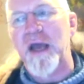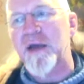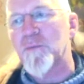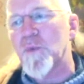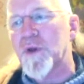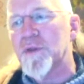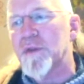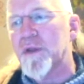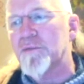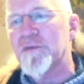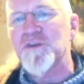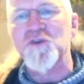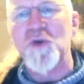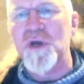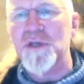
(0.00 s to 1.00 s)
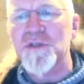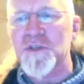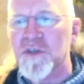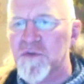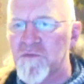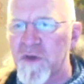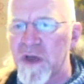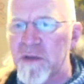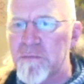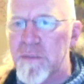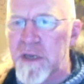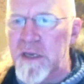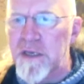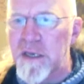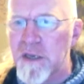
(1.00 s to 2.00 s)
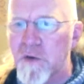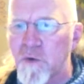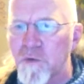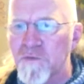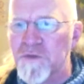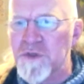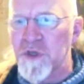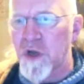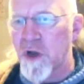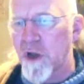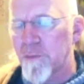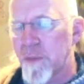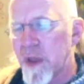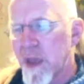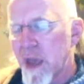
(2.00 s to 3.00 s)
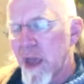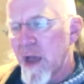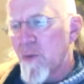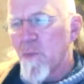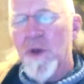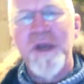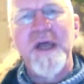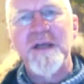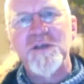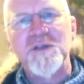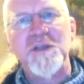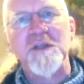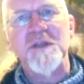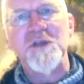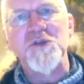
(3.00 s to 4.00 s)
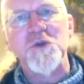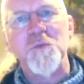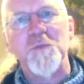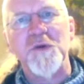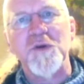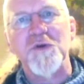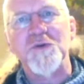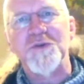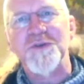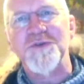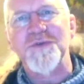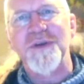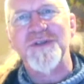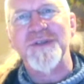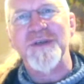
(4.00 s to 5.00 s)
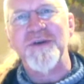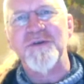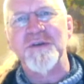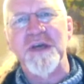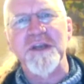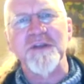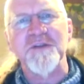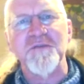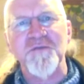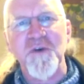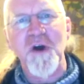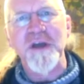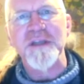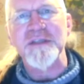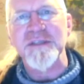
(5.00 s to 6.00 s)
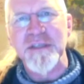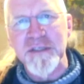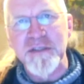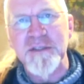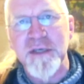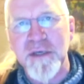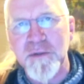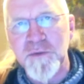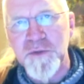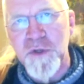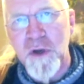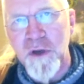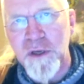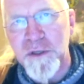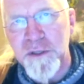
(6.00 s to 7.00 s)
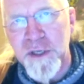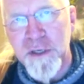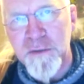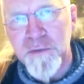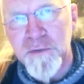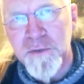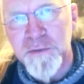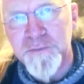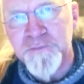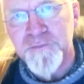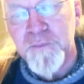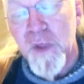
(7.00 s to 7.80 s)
And when they're trying to convey meaning all the time, when actually they should be concentrating on getting the fine details ironed out.